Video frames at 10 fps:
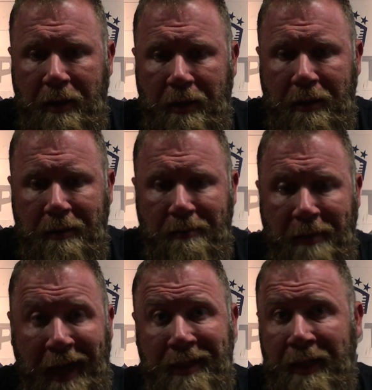Uh,
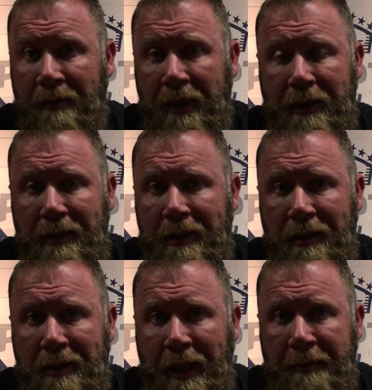magazine releases
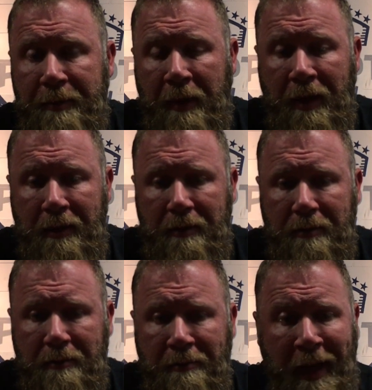in the same spot.
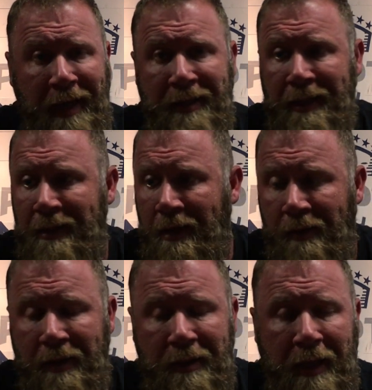Magazines
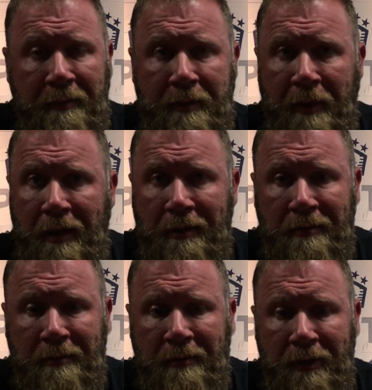go in the same spot.
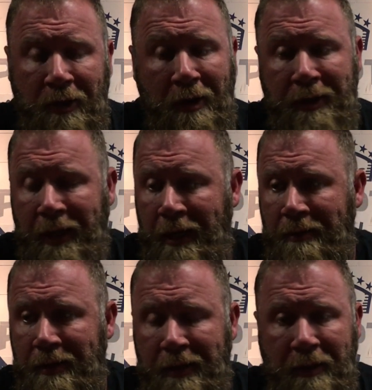Charging
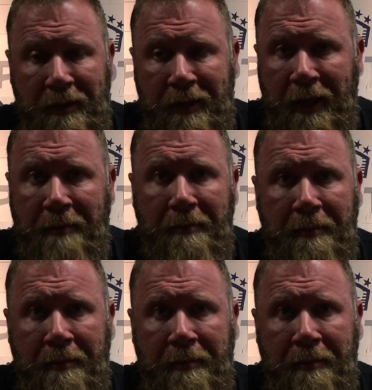handle's still the same.